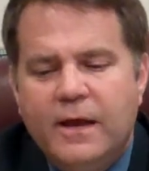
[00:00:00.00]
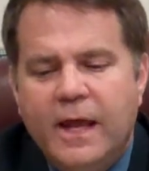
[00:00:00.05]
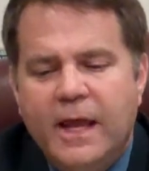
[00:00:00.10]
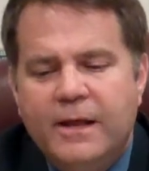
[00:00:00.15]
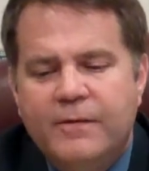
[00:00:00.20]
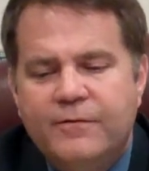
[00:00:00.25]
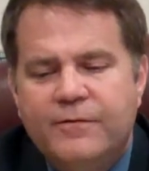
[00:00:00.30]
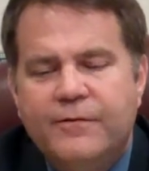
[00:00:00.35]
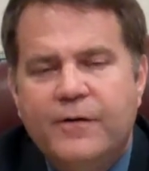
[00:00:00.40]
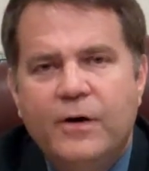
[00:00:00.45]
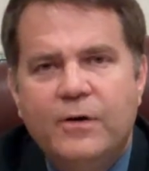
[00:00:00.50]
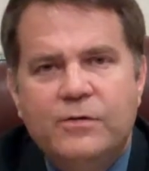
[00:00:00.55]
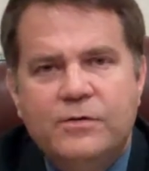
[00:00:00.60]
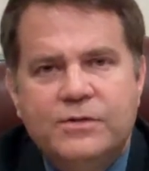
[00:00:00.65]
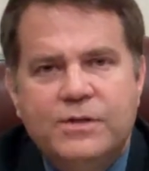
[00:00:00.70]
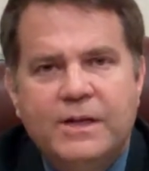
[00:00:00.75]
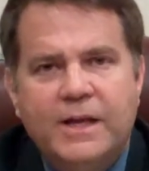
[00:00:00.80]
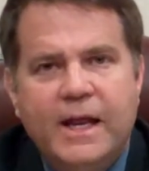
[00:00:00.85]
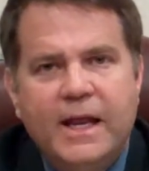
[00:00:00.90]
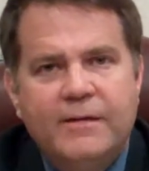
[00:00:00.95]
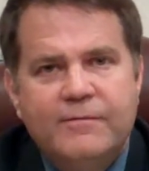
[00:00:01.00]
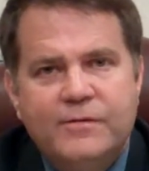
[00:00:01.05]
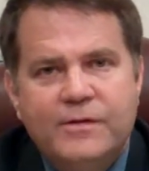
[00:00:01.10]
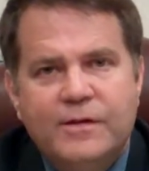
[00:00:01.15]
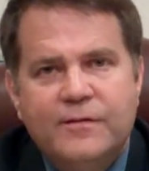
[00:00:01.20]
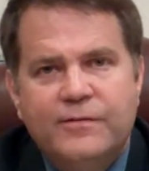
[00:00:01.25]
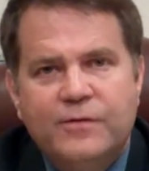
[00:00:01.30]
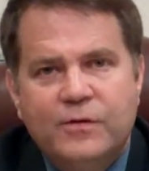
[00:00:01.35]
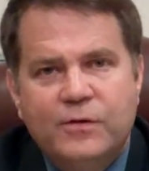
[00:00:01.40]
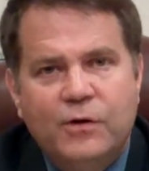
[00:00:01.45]
and folks that have
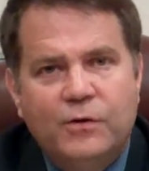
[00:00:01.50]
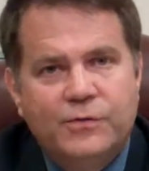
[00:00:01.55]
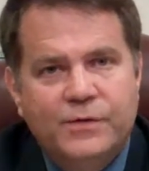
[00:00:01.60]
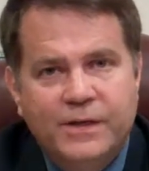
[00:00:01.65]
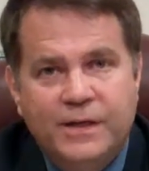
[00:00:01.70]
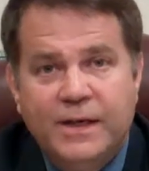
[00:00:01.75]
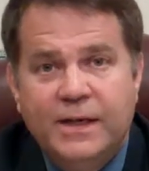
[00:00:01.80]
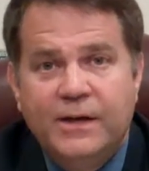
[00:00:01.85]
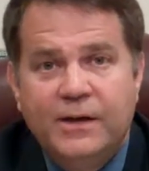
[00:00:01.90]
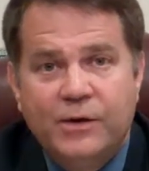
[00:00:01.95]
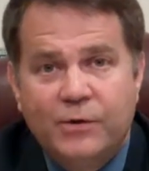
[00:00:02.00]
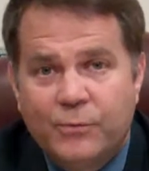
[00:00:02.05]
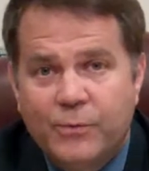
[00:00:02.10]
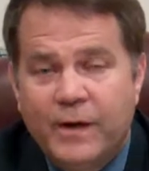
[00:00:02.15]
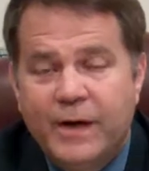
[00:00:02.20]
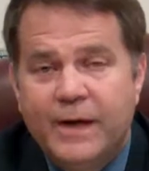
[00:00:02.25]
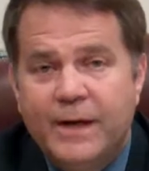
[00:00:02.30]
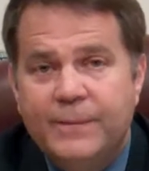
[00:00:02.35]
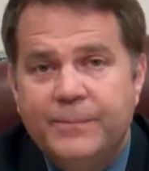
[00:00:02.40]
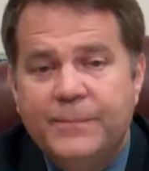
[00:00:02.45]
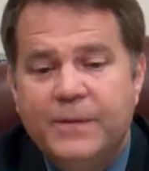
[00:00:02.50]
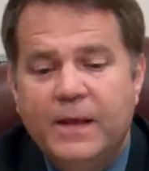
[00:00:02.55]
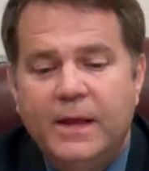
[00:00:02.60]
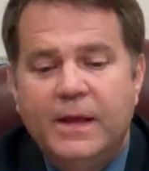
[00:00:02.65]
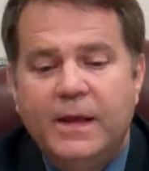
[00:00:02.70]
difficulty getting around.